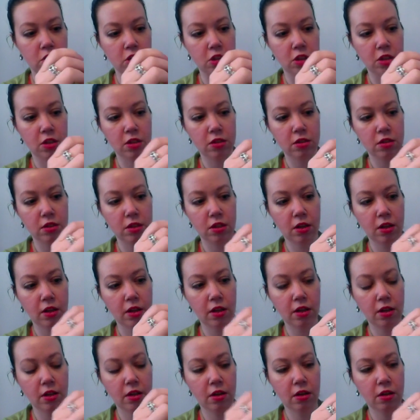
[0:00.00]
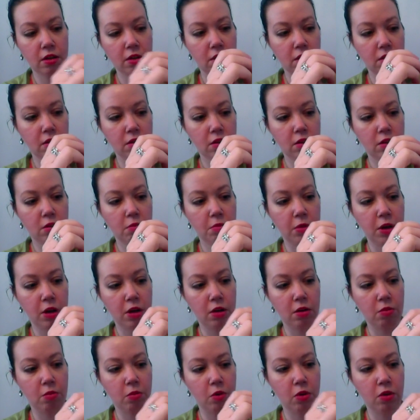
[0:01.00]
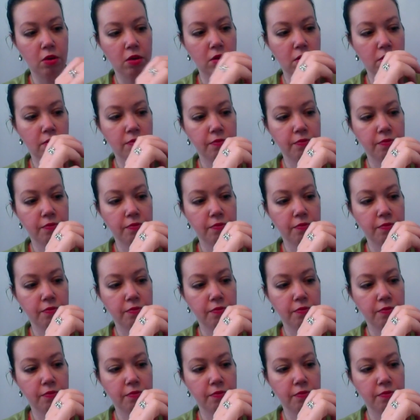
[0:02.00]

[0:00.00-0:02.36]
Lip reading: just like the bottom one.